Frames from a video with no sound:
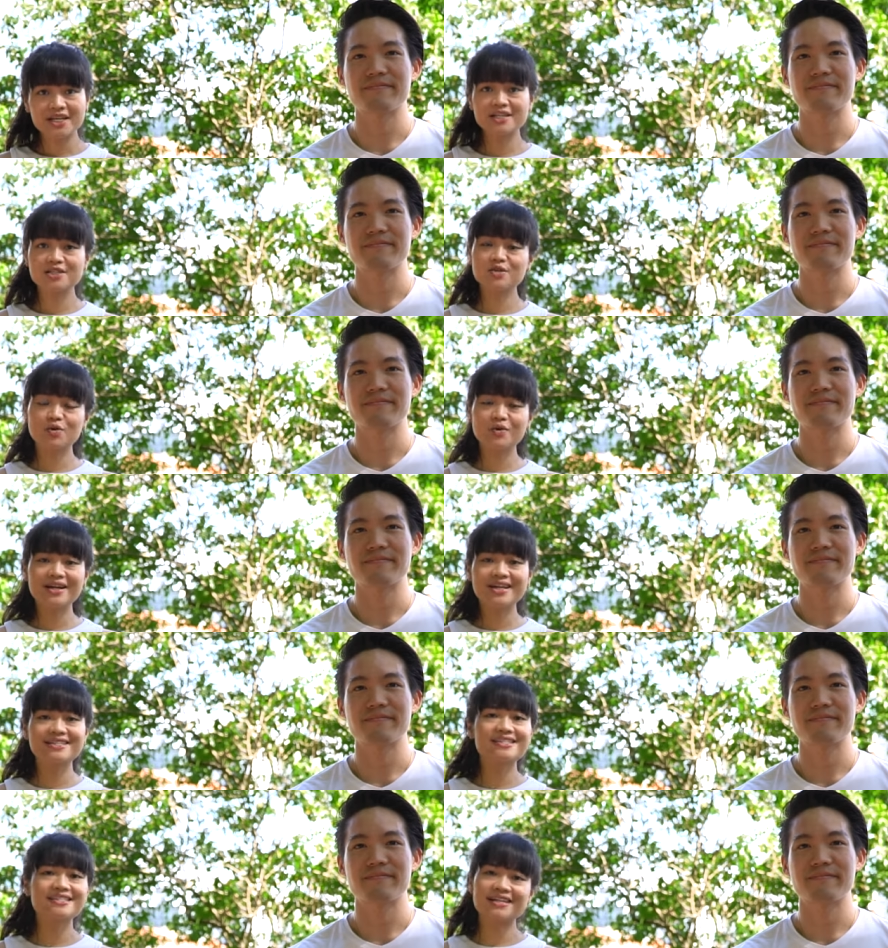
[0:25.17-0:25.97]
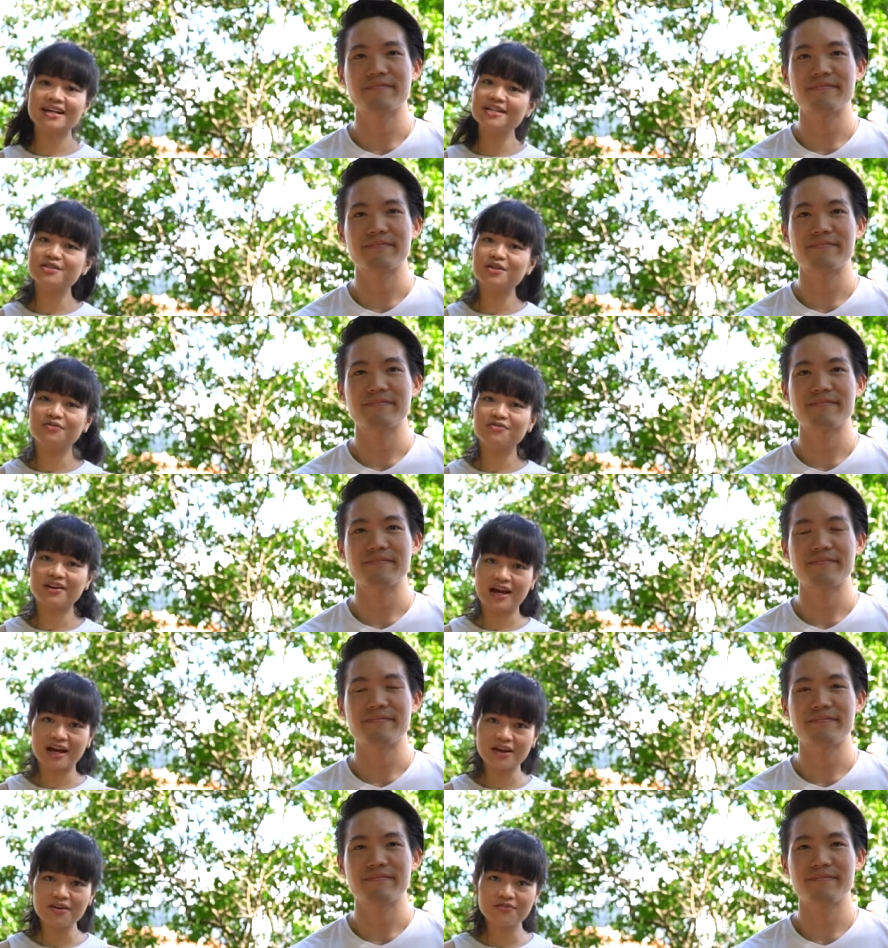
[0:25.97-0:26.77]
Speaker 1: is known as the science of
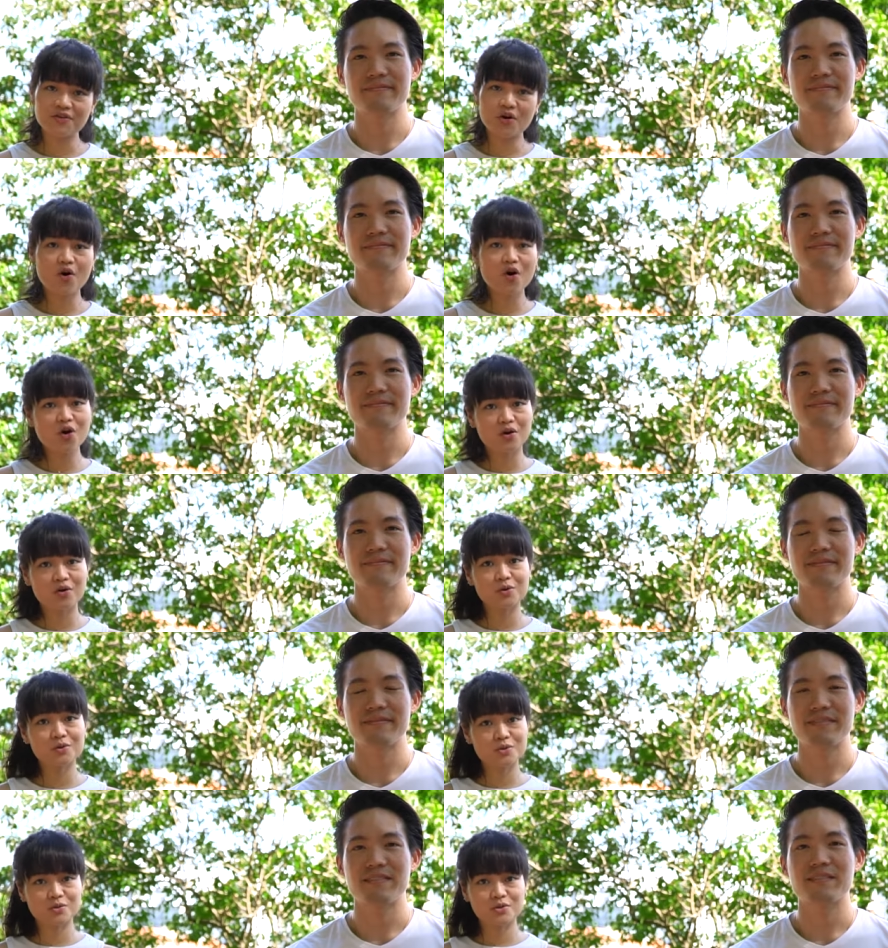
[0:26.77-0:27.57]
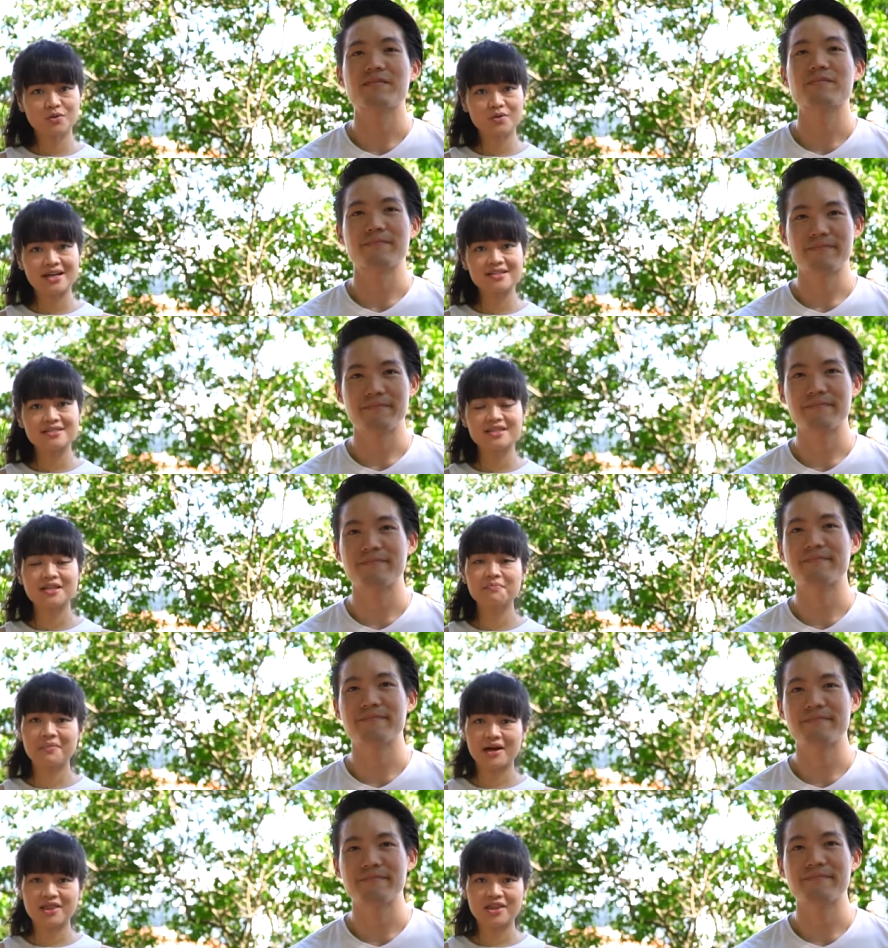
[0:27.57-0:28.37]
life, or also known as the
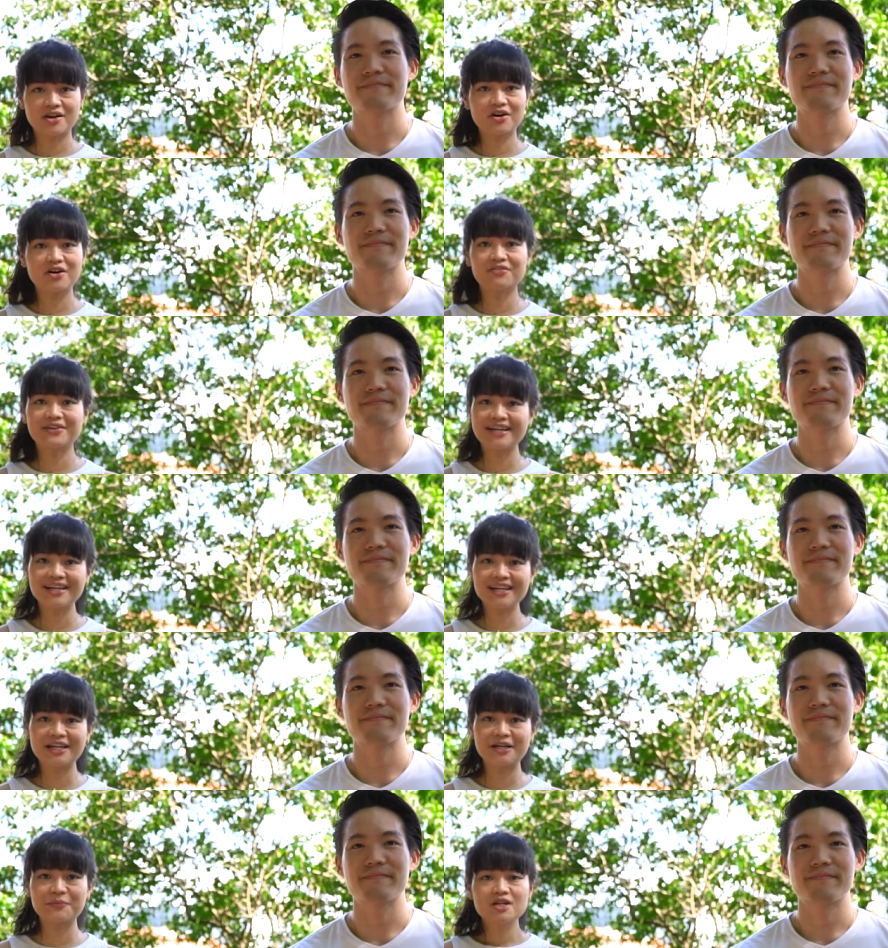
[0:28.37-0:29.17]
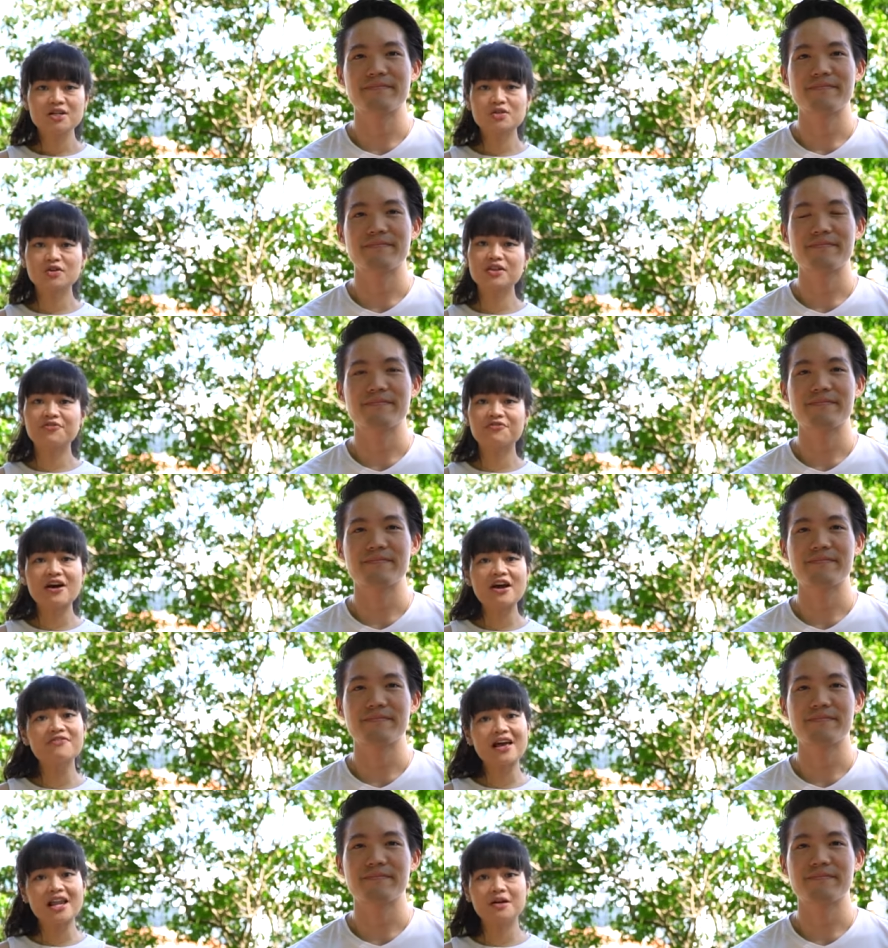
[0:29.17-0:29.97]
mother of healing. So the
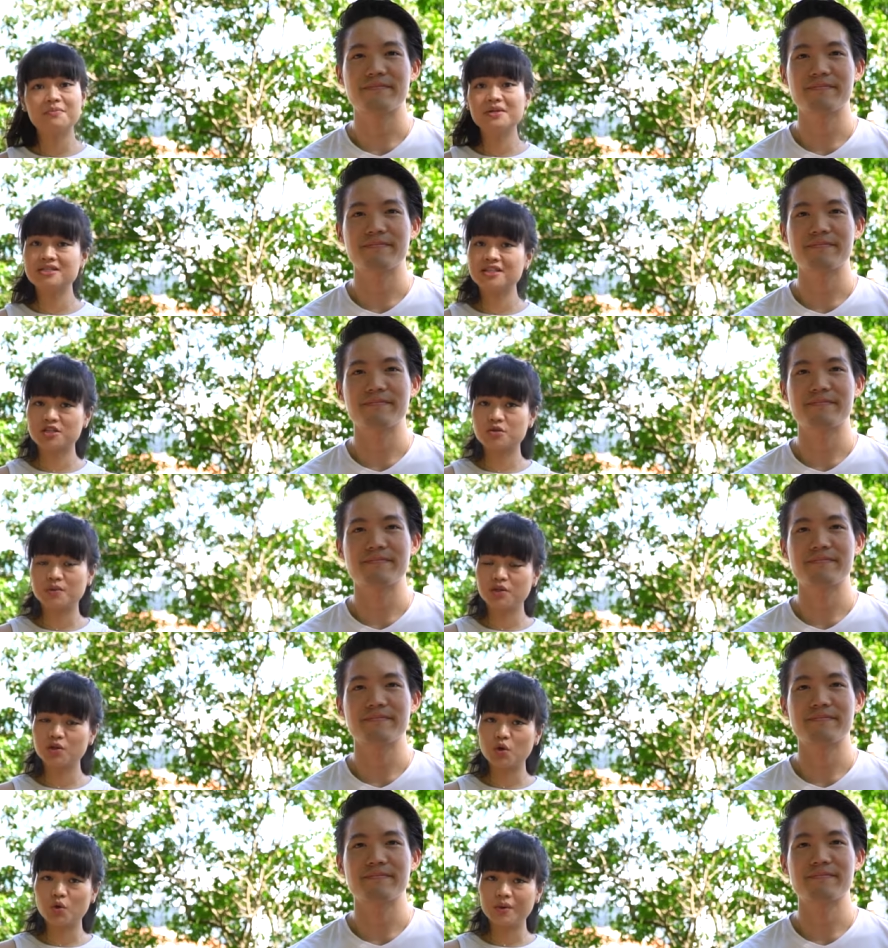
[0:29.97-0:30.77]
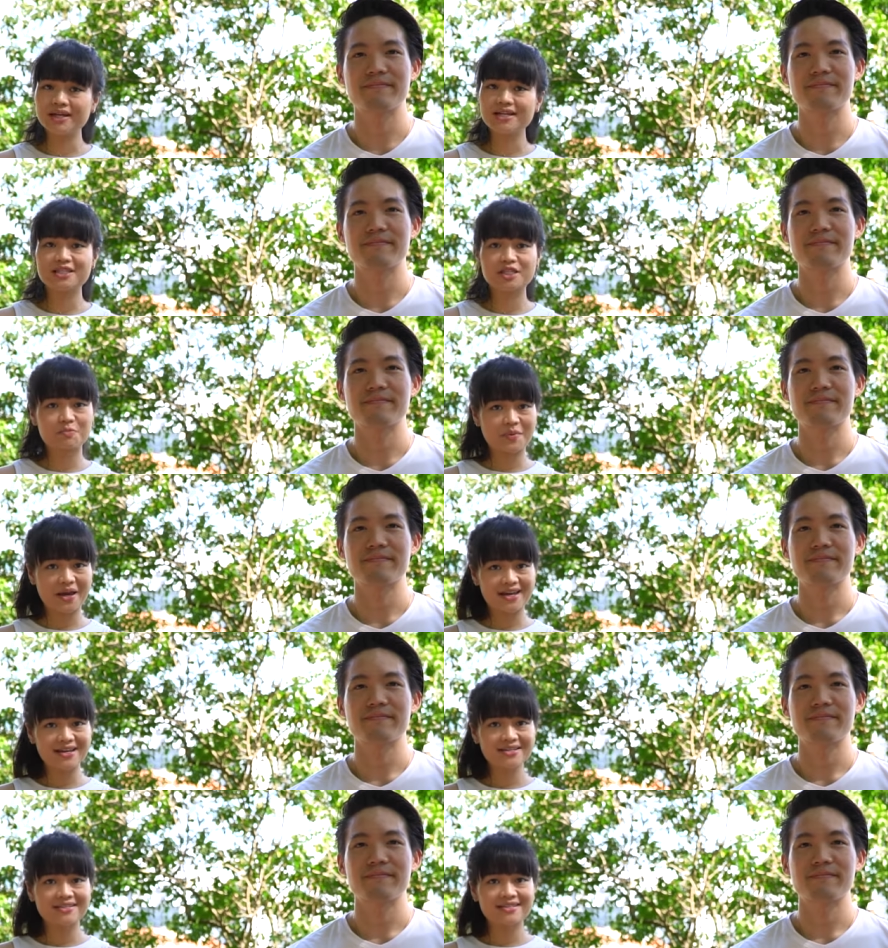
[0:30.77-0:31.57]
five elements as we know it,
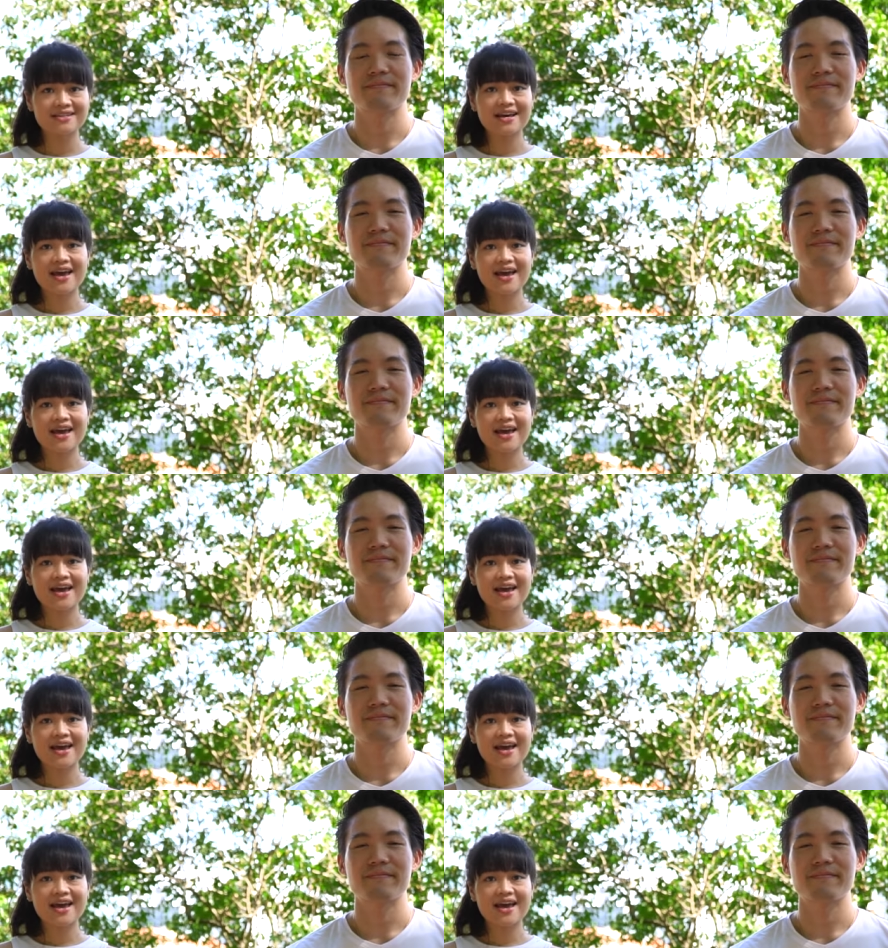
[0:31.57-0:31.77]
space,